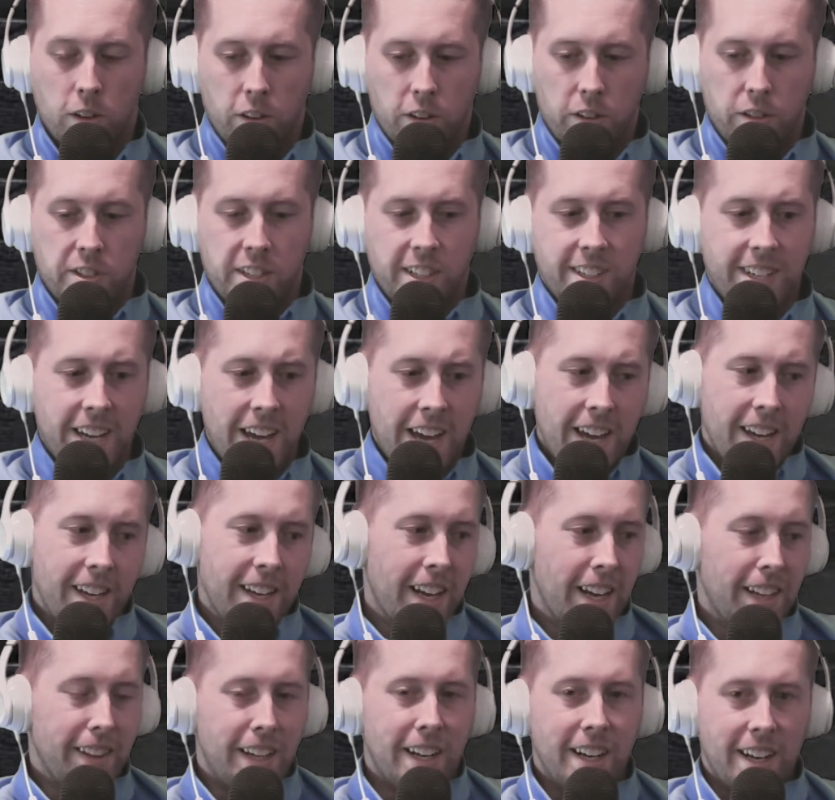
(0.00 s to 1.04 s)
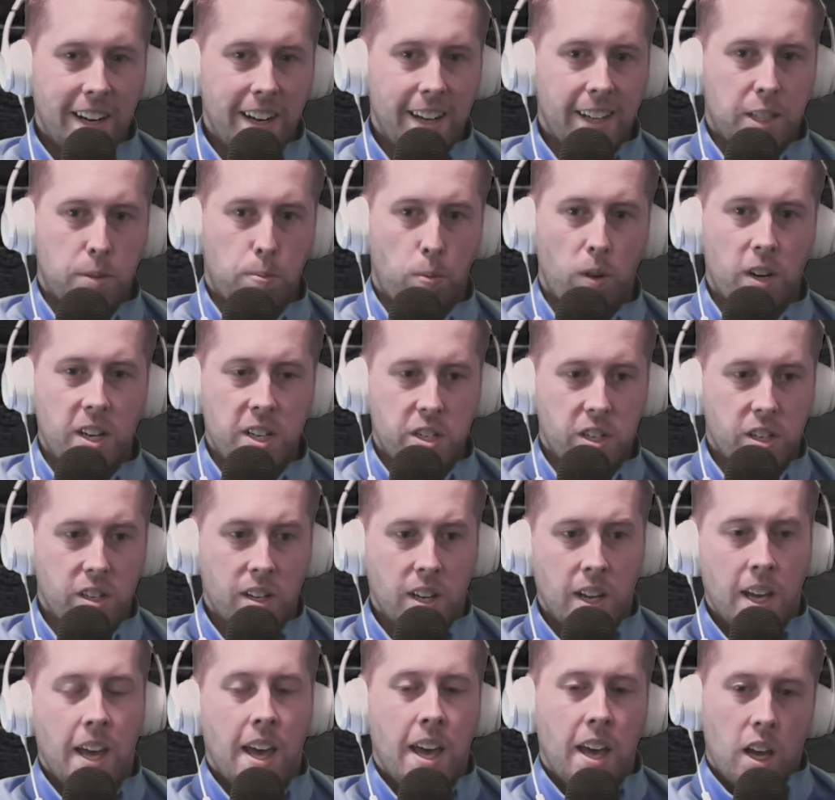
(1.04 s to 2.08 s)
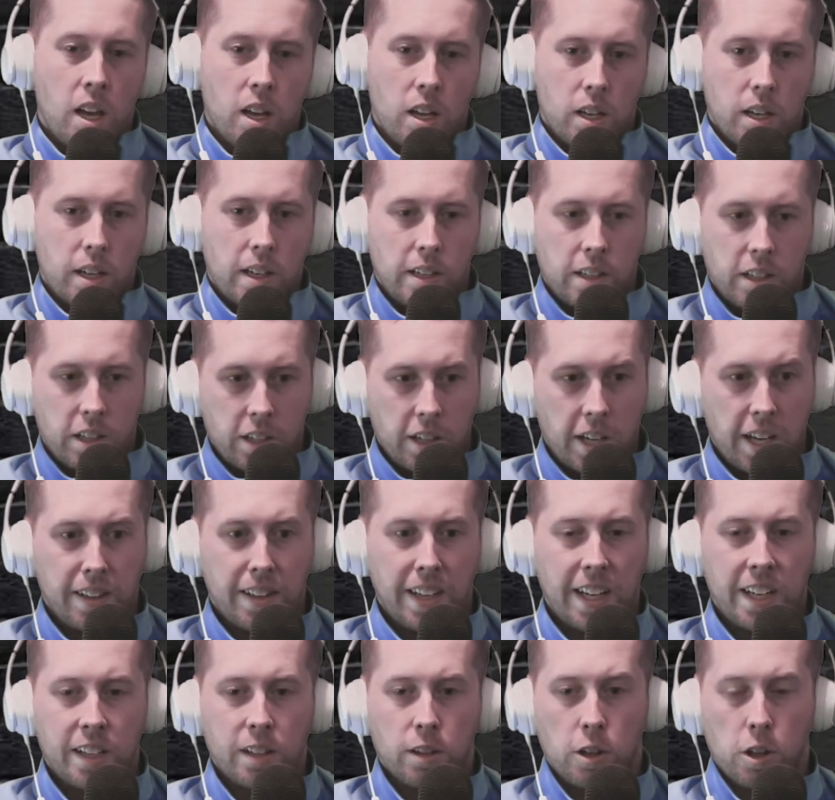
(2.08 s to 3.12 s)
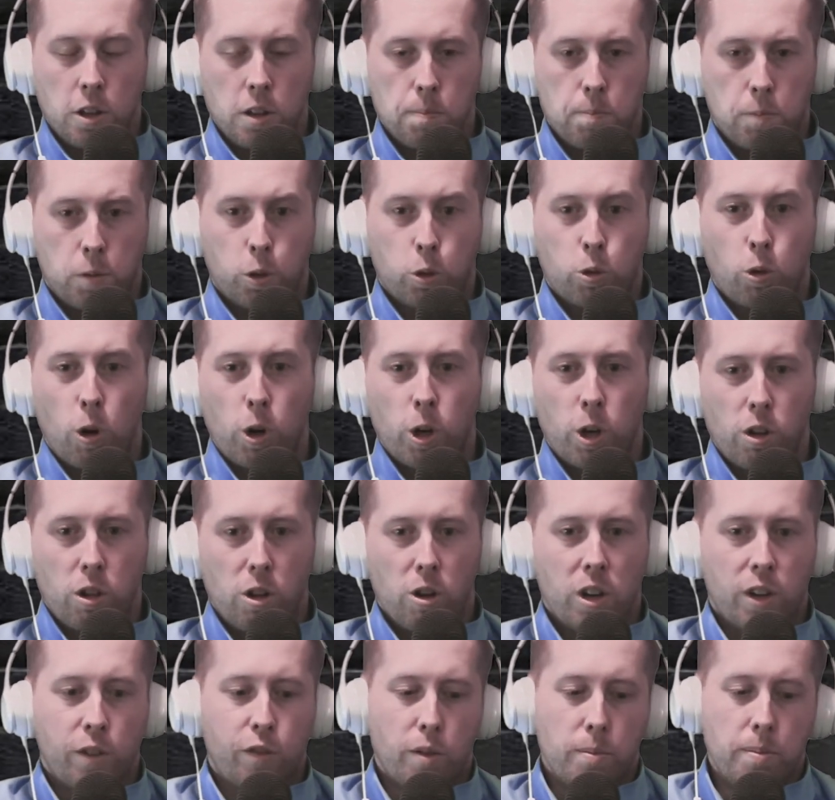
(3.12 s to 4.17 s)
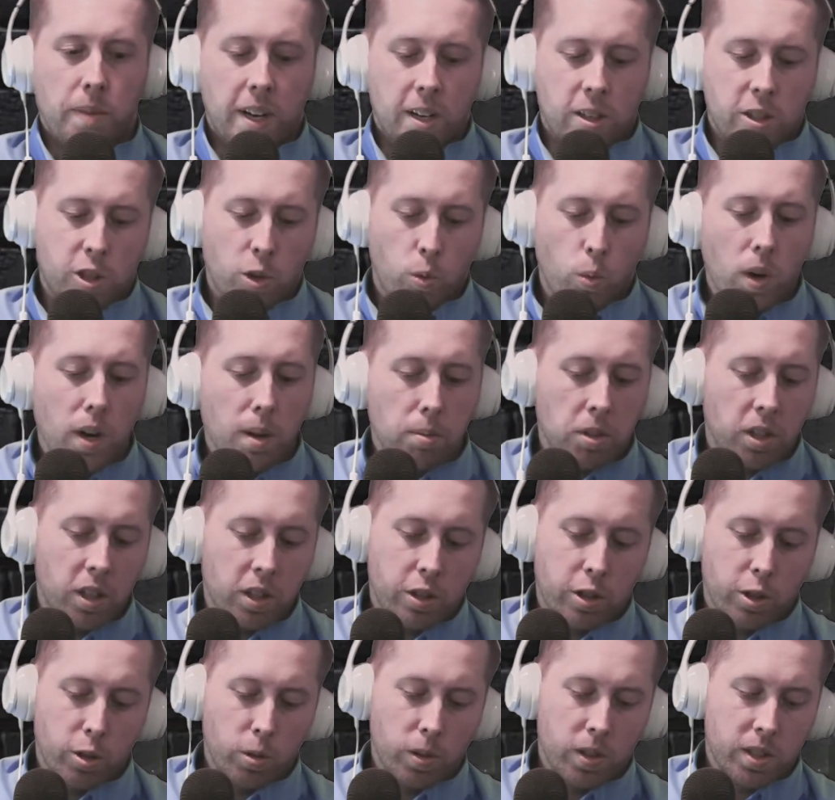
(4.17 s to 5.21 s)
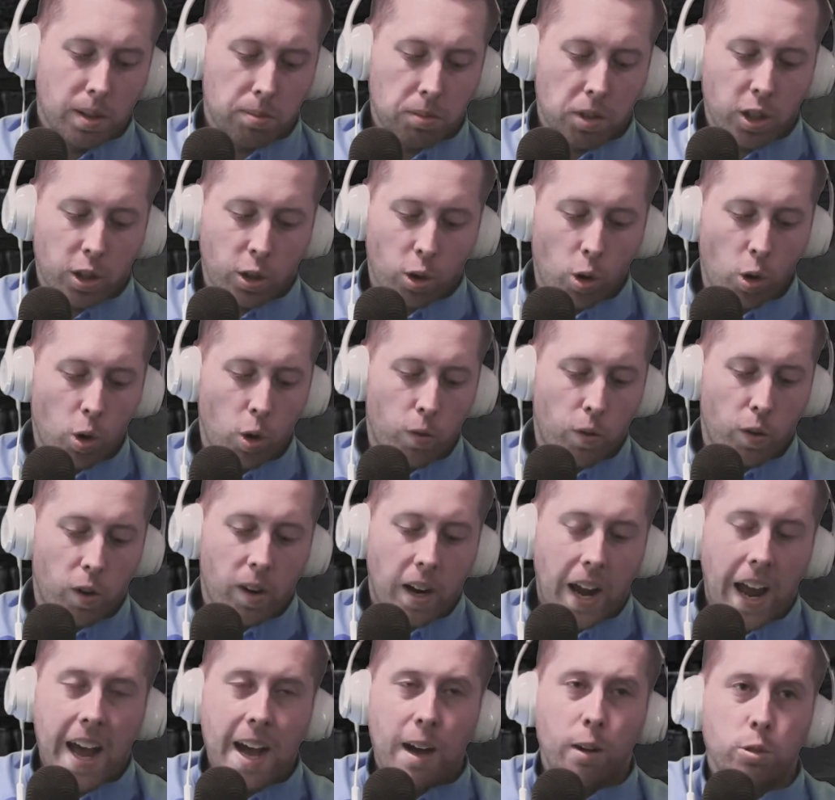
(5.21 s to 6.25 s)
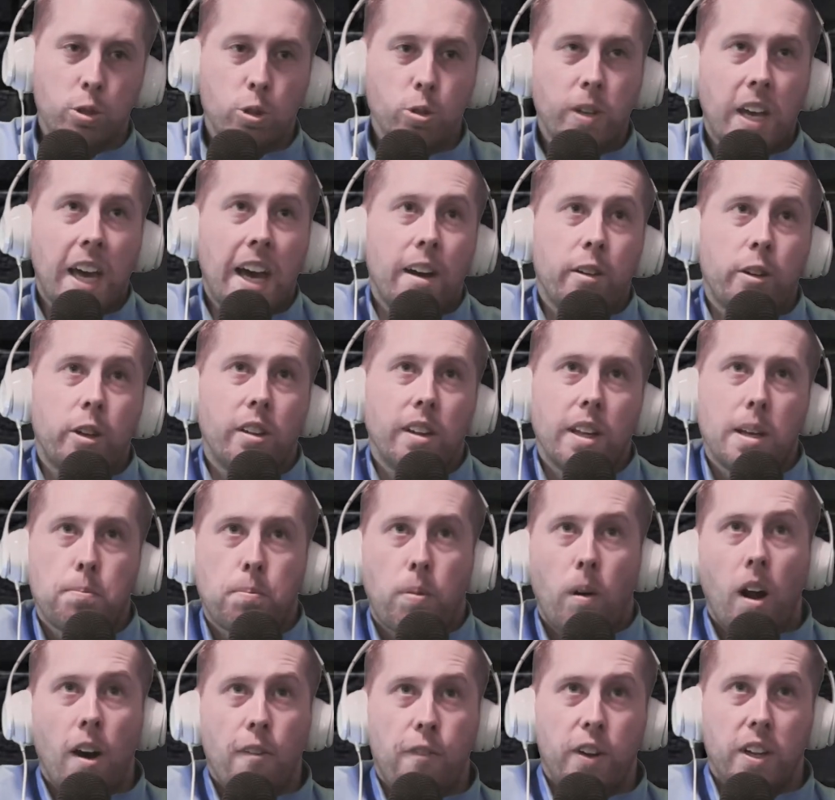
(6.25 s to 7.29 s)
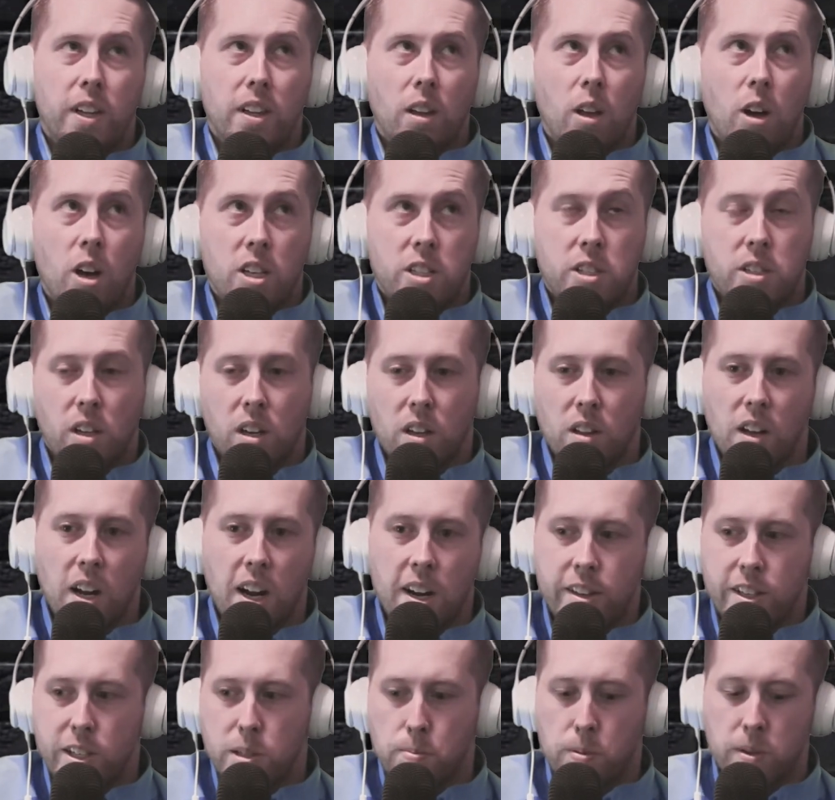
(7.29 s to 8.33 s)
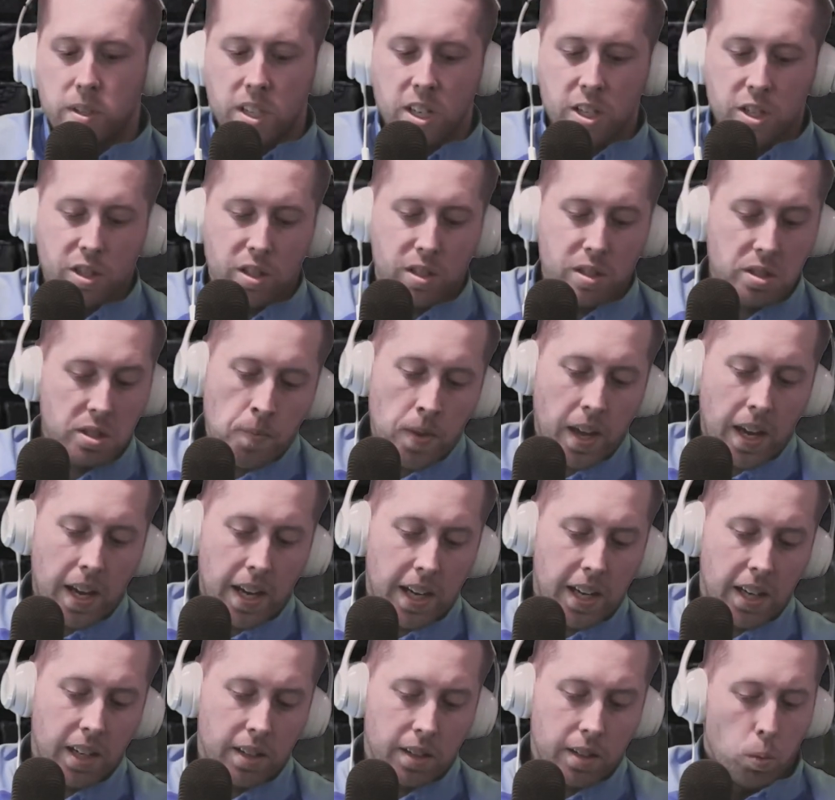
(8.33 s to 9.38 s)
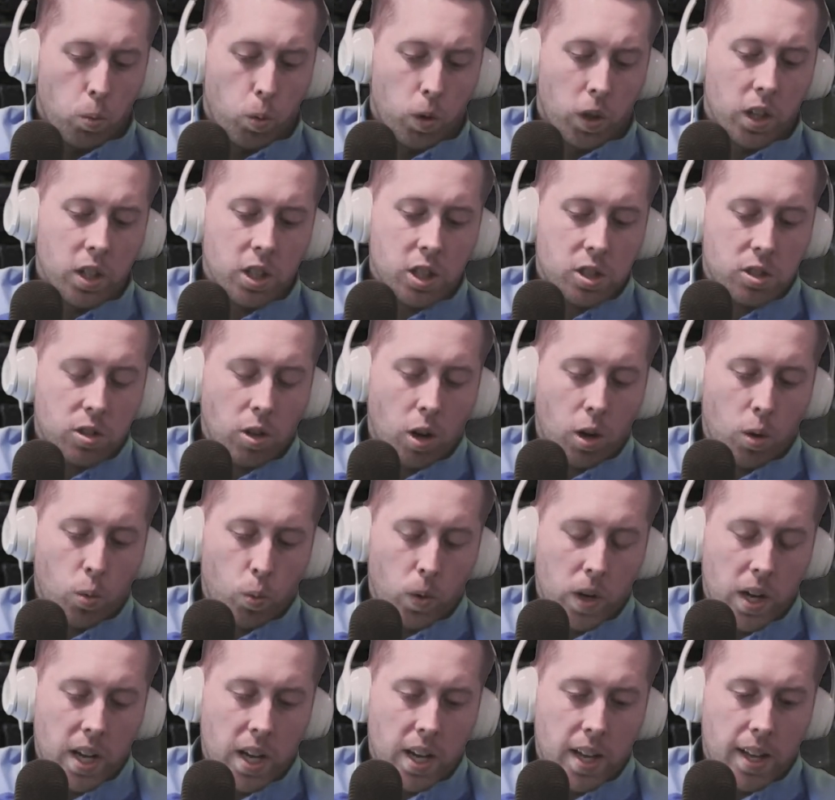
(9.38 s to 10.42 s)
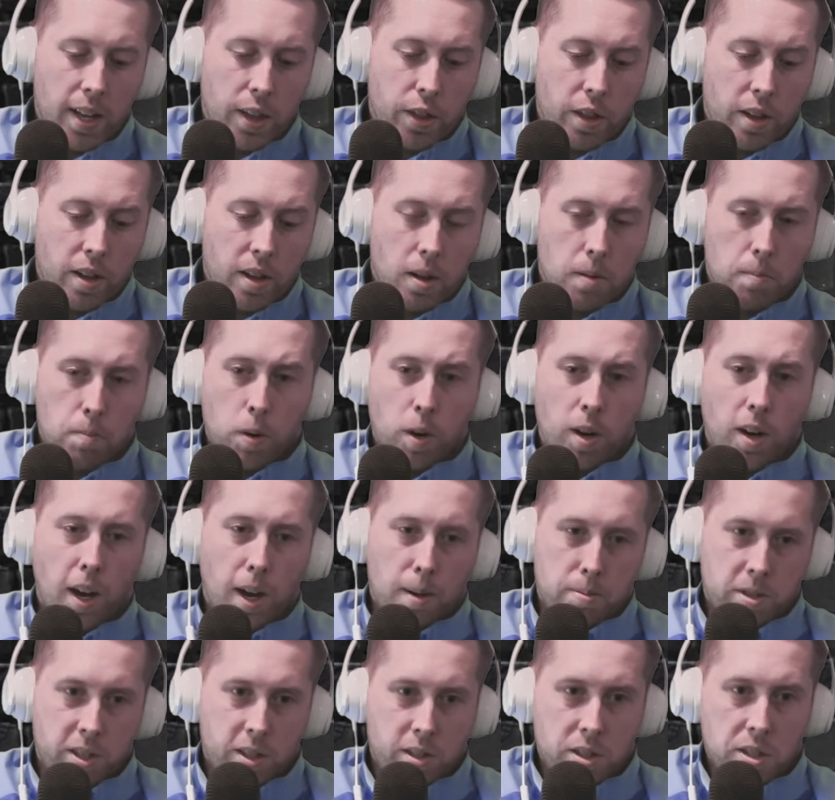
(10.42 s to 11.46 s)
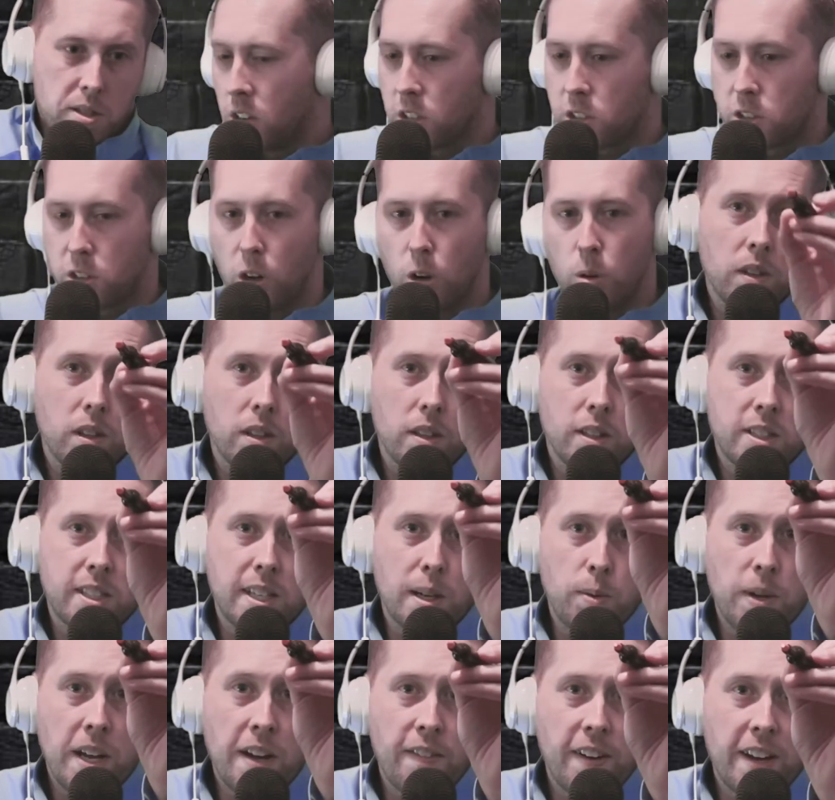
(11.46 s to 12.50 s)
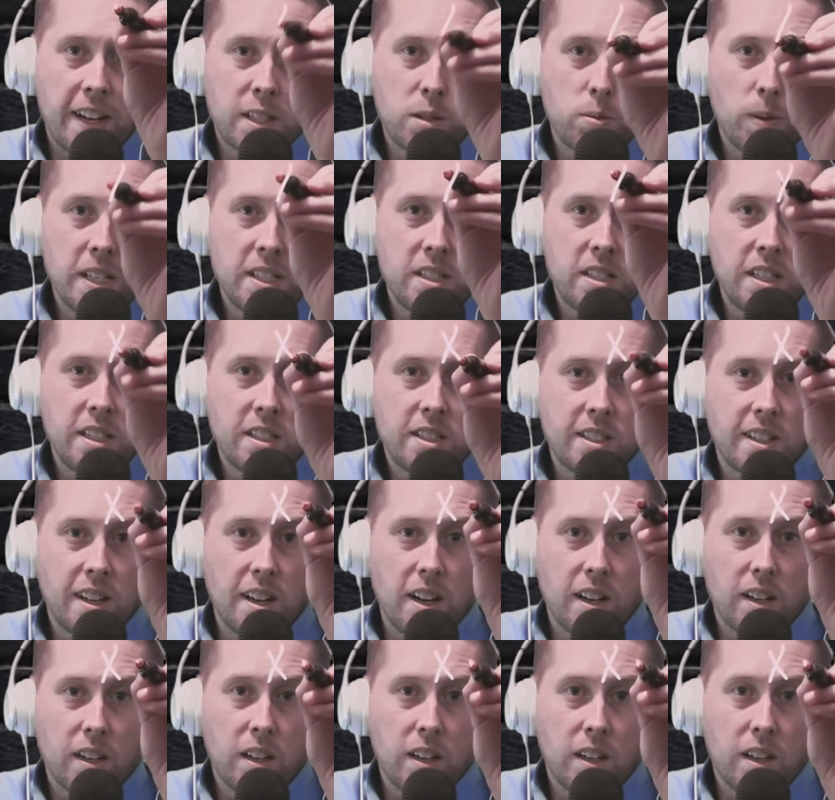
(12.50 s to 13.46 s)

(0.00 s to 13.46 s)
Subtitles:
today and then at expiration, and then grow your learning from there. So what I'm going to do is I'm going to go over how to calculate profit and loss on a lot of these positions. And we're going to start with put options. So let's say we have XYZ stock,